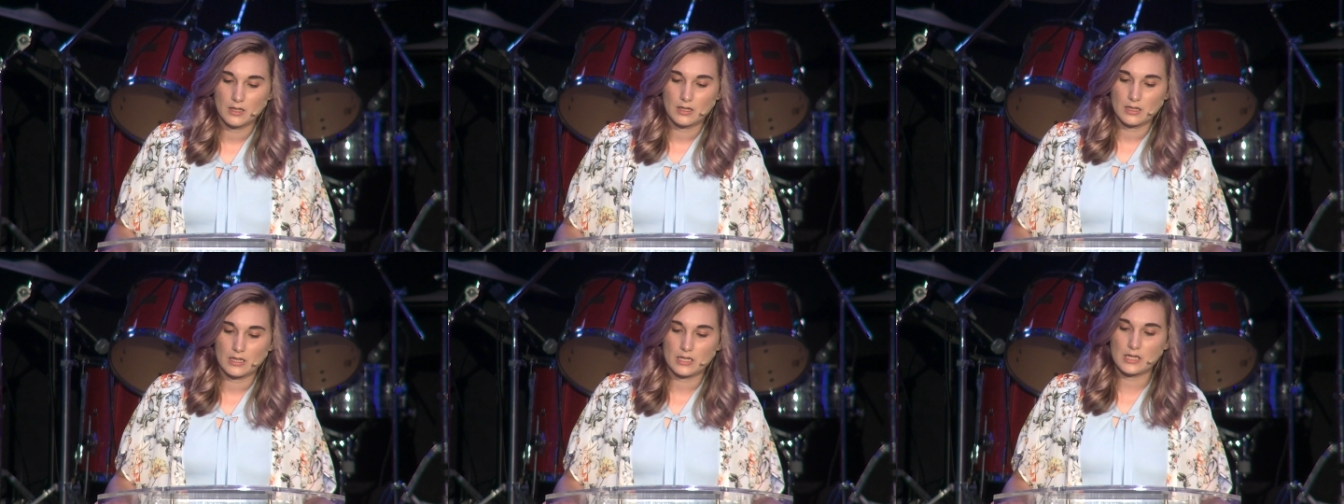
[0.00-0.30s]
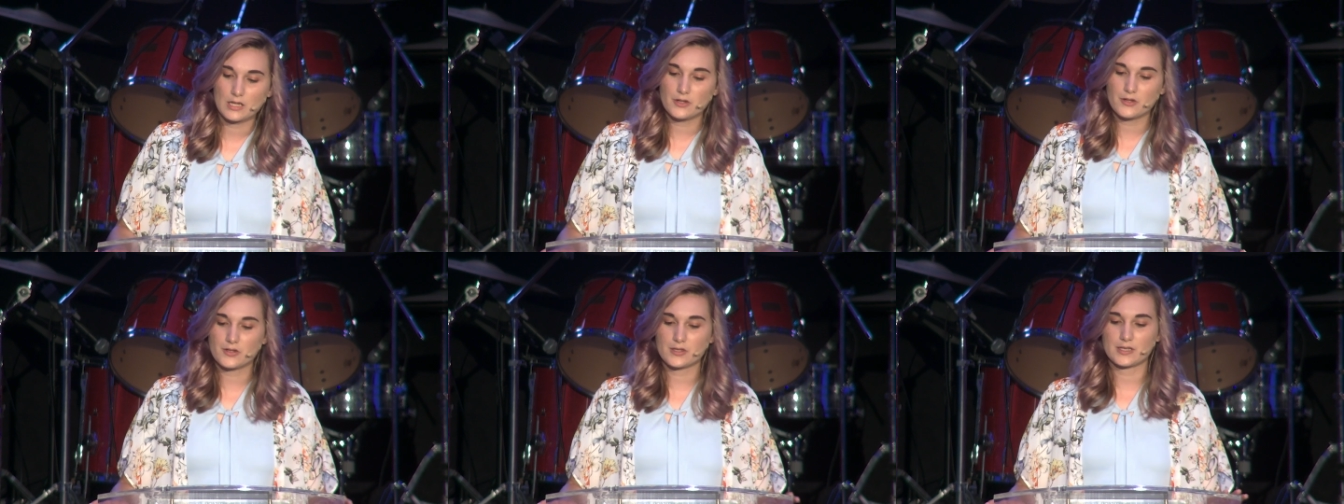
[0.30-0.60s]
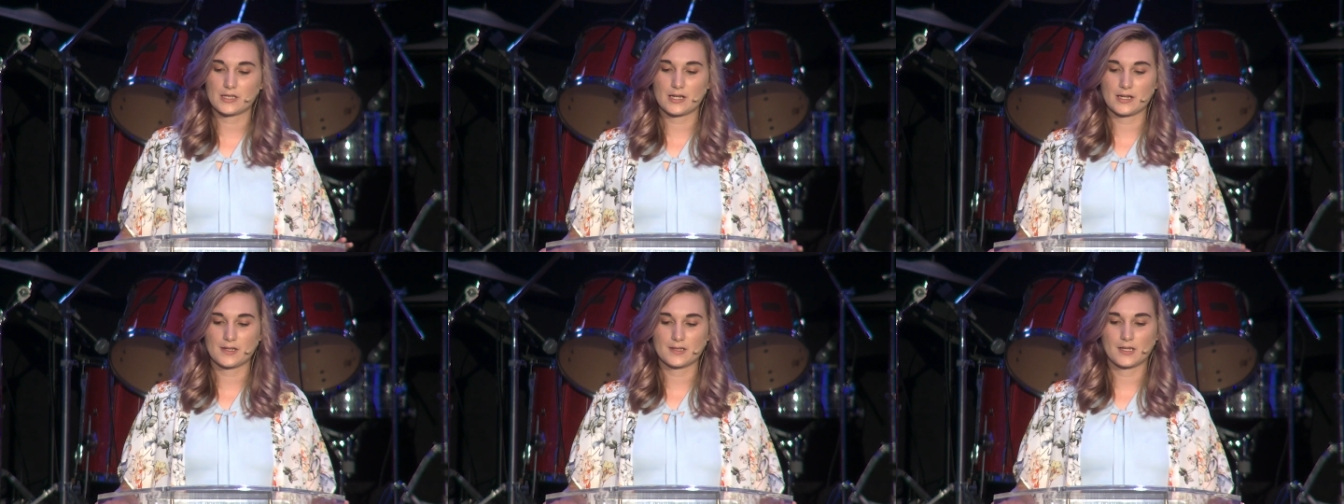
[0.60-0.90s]
He
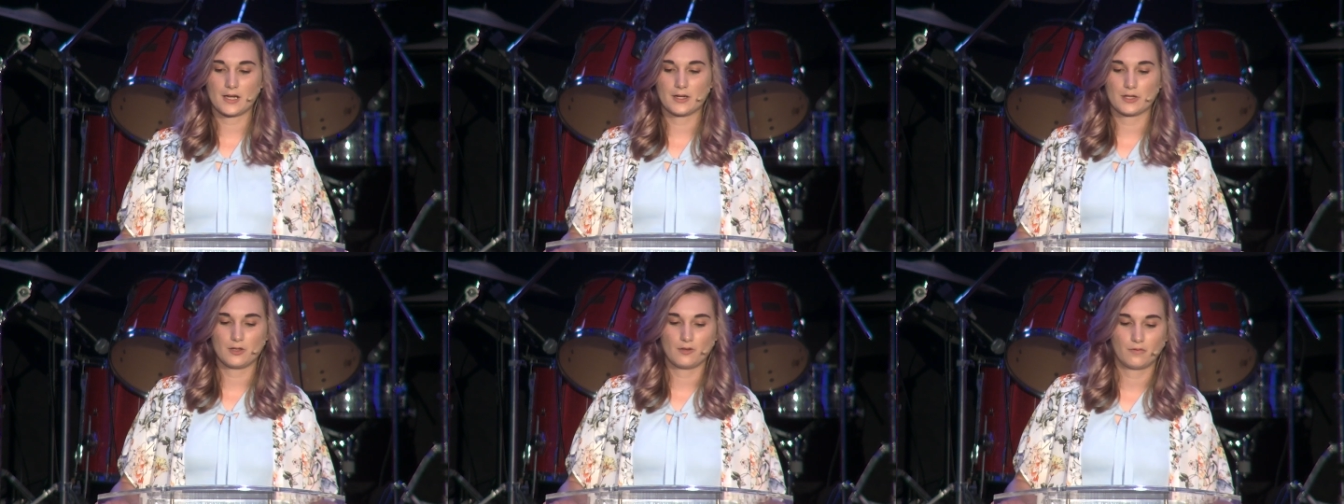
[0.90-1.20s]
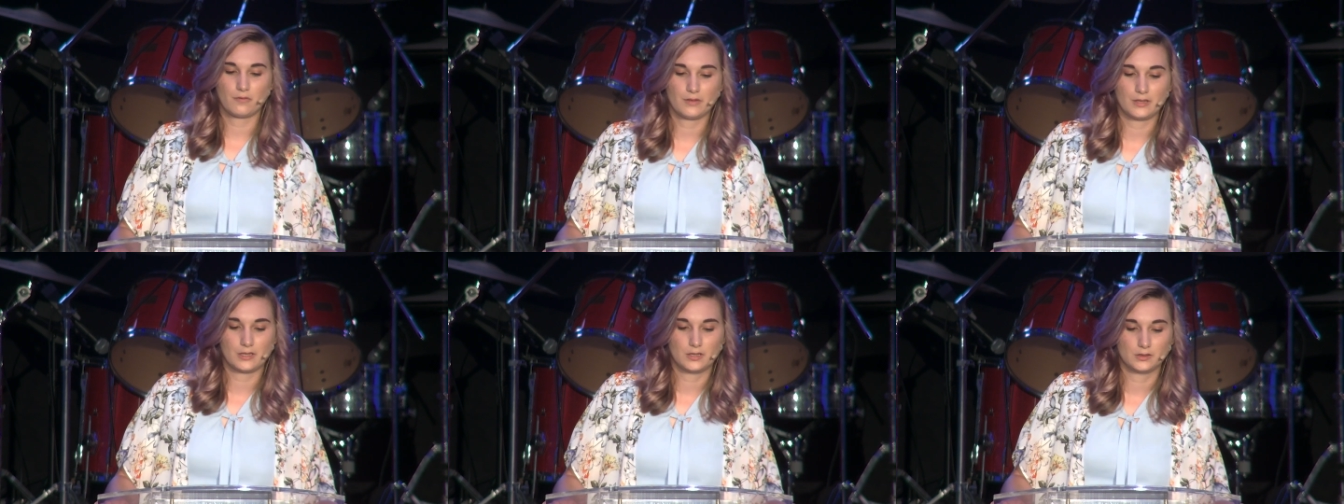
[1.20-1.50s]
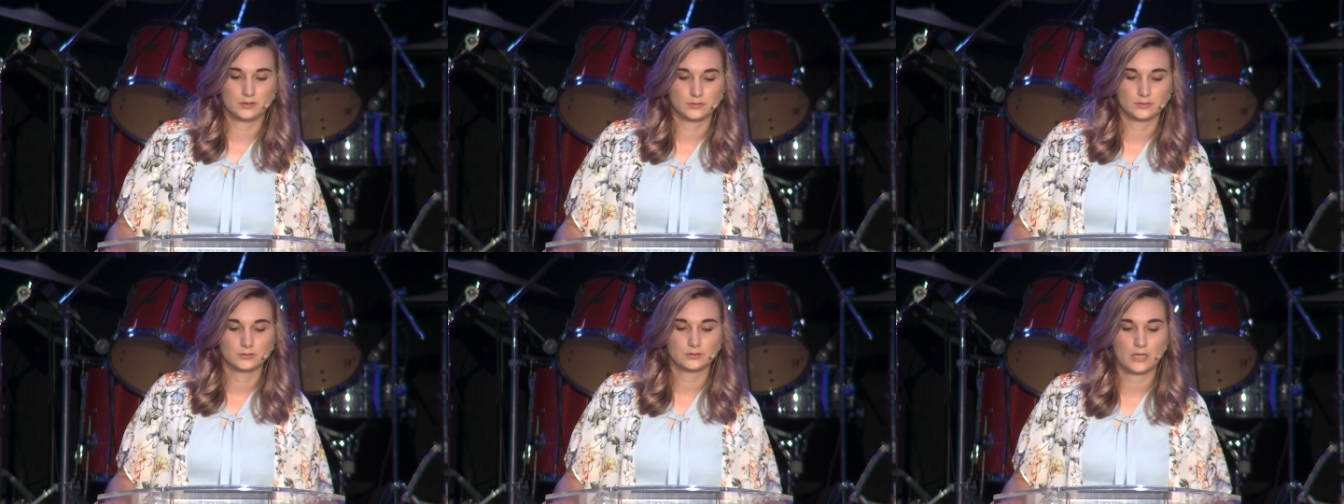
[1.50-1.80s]
understands how you
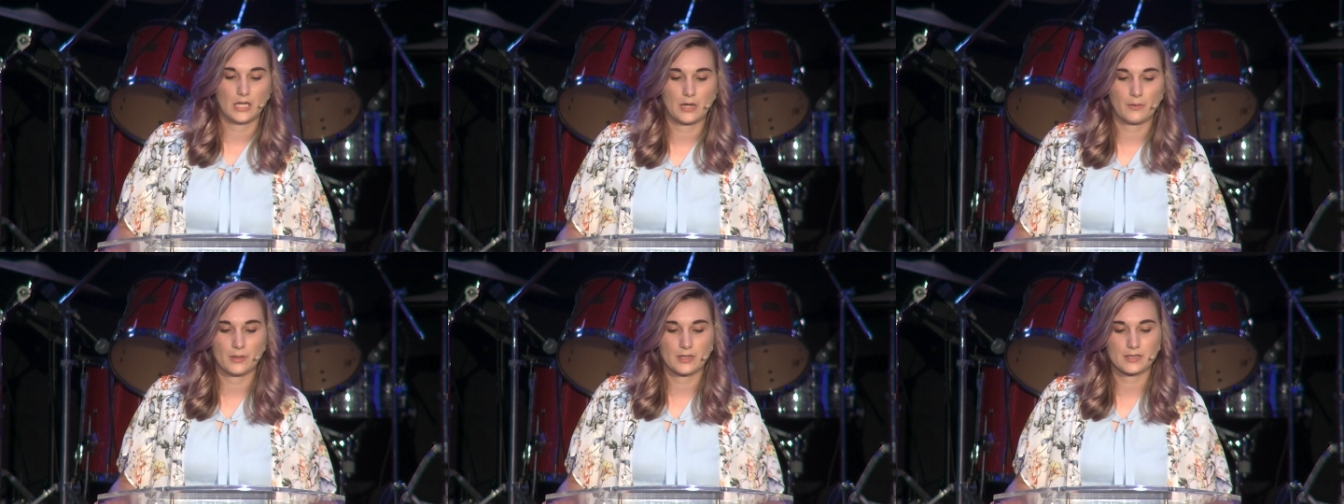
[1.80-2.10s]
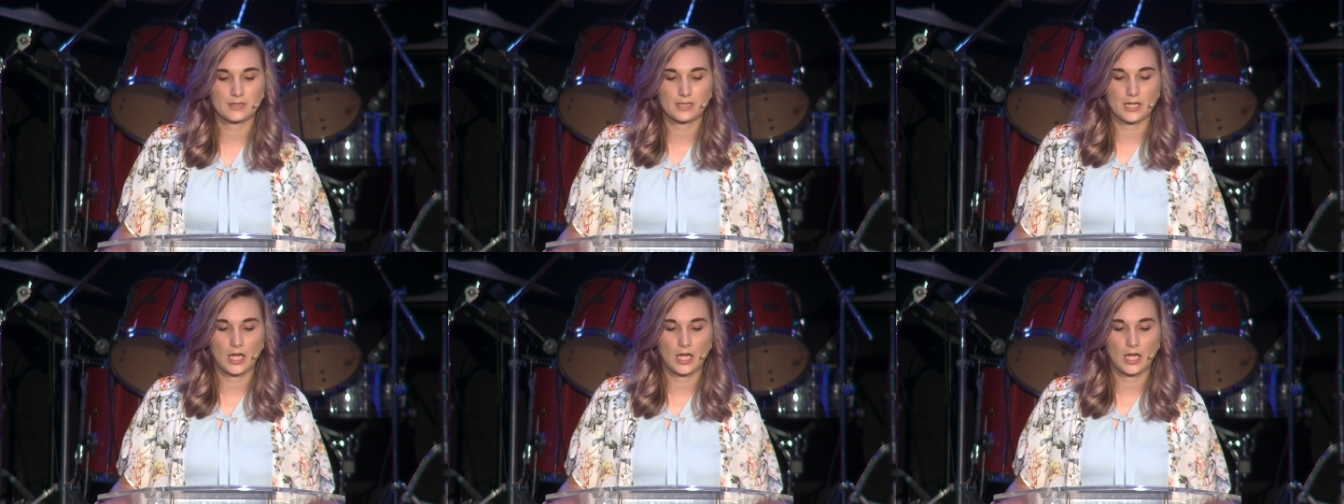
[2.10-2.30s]
feel and wants